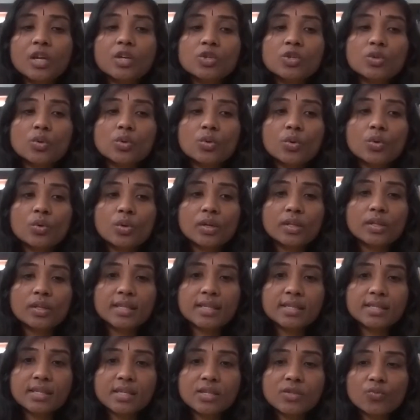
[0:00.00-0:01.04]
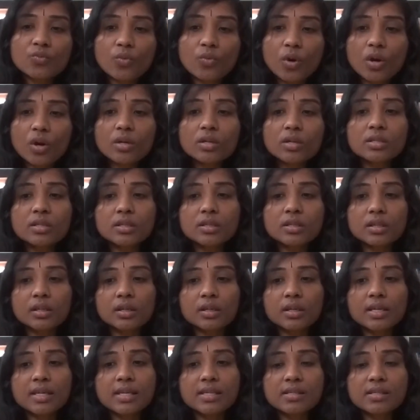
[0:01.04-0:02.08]
So this is what
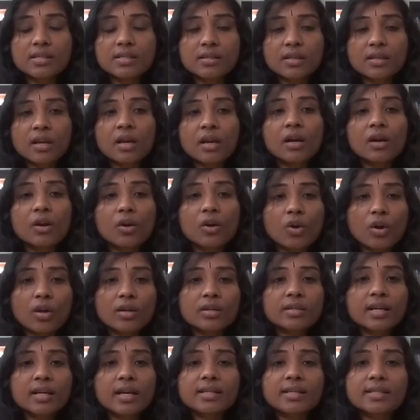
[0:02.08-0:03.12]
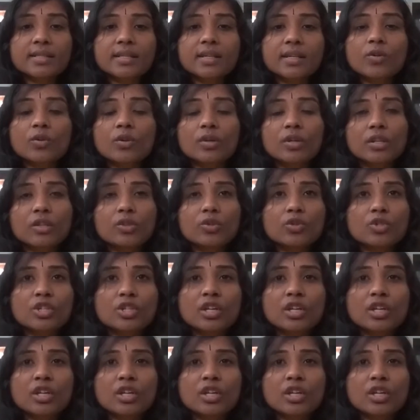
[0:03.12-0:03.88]
is called katte kotte